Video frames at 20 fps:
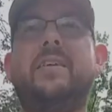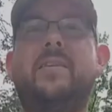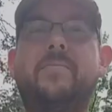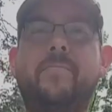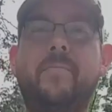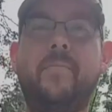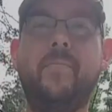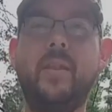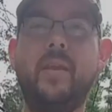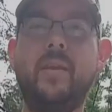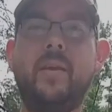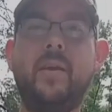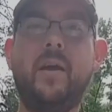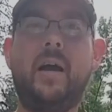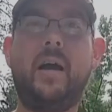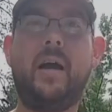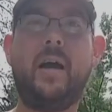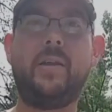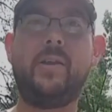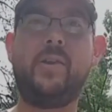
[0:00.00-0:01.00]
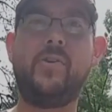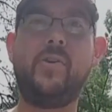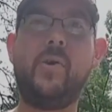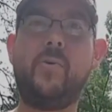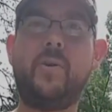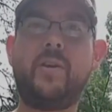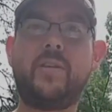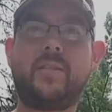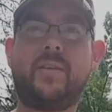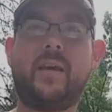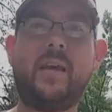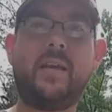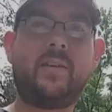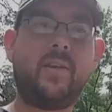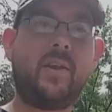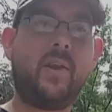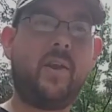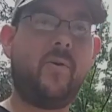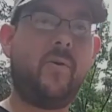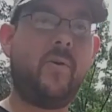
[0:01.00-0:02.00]
it. You know what it's like
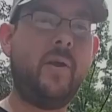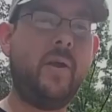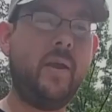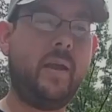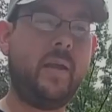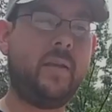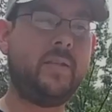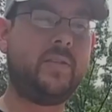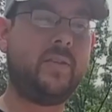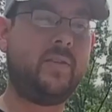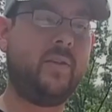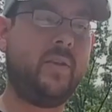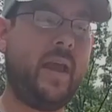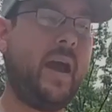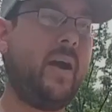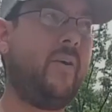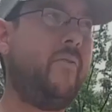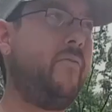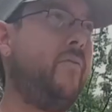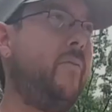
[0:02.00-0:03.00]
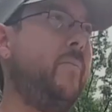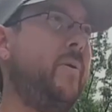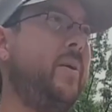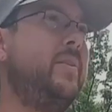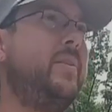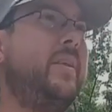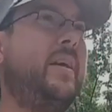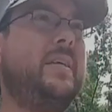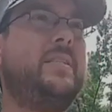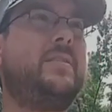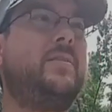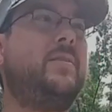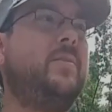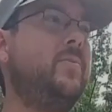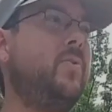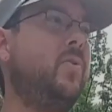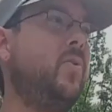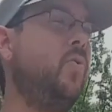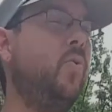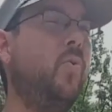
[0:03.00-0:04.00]
to go out from a nice,
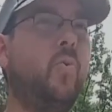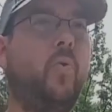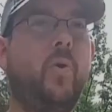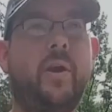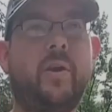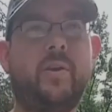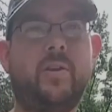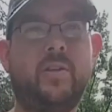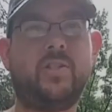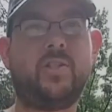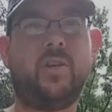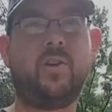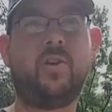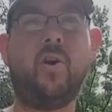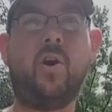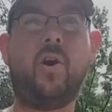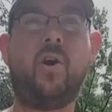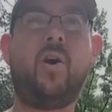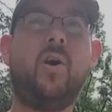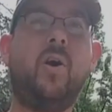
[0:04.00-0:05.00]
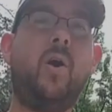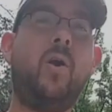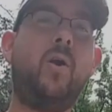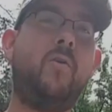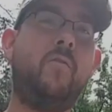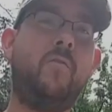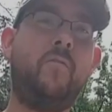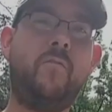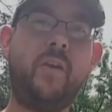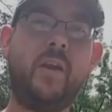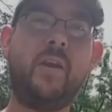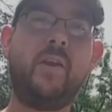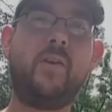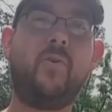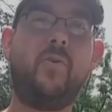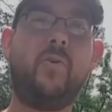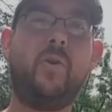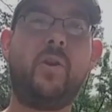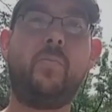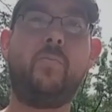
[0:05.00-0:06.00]
cool, air-conditioned car or
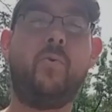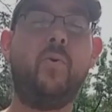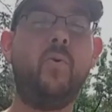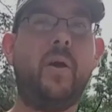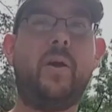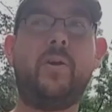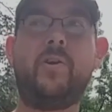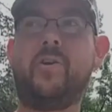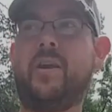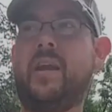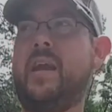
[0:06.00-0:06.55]
vehicle, and you pull out your